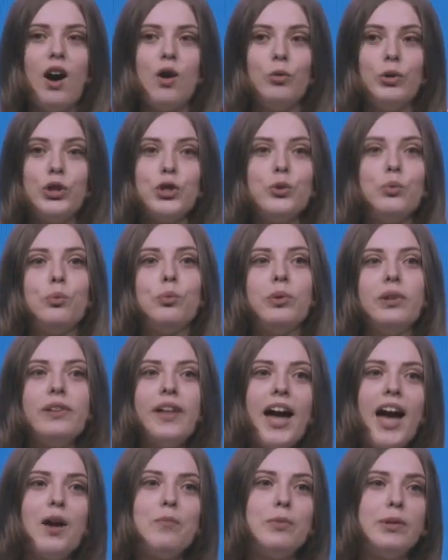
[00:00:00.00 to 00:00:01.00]
which will
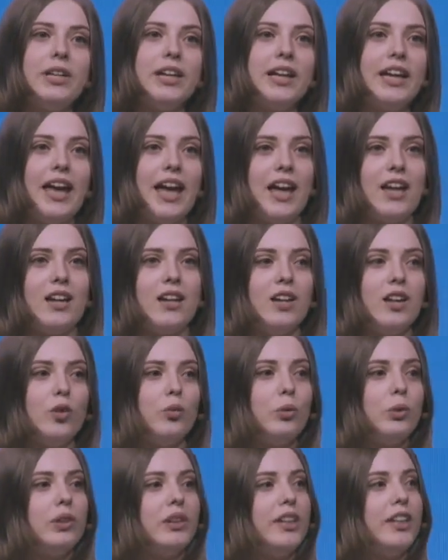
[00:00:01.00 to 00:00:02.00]
happen again
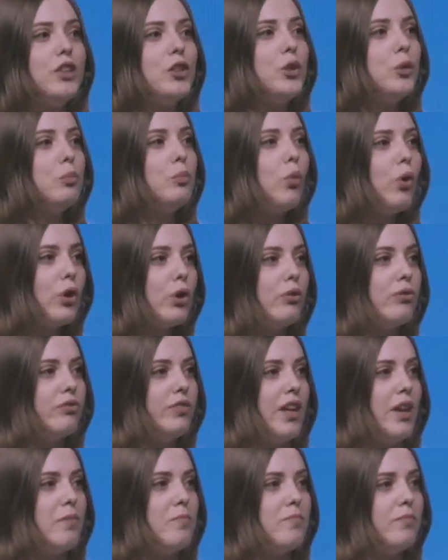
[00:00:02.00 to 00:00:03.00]
and will lead to more of
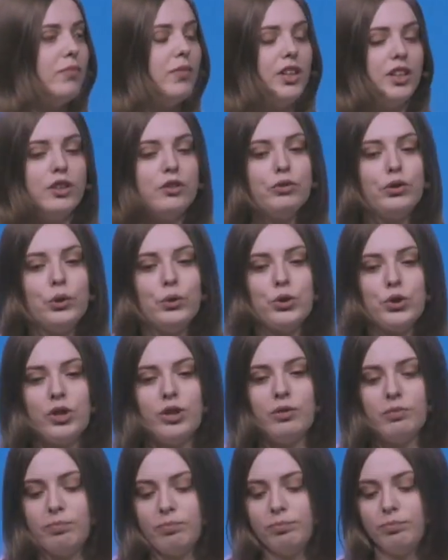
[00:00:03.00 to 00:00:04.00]
them in the
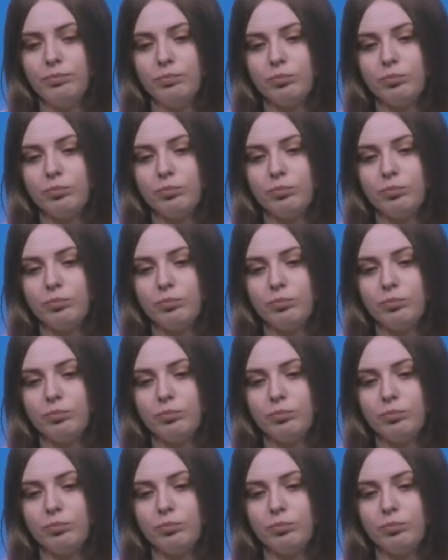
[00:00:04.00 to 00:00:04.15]
future.